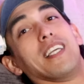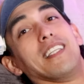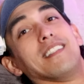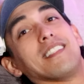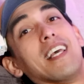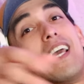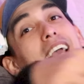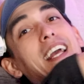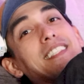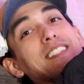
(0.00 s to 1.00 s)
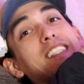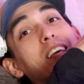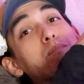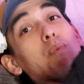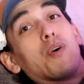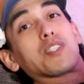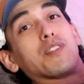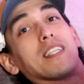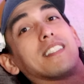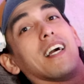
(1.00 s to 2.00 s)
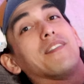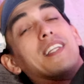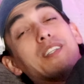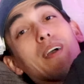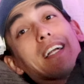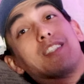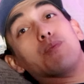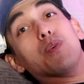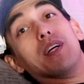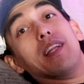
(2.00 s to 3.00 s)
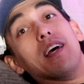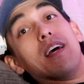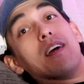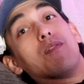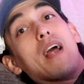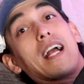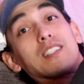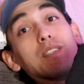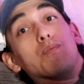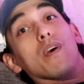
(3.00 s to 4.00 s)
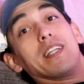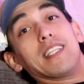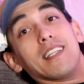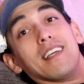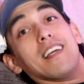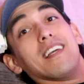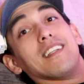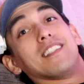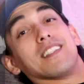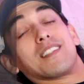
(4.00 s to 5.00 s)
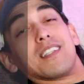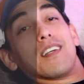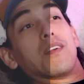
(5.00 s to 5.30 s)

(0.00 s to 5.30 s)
things and just get more stressed out than you actually would actually running. Just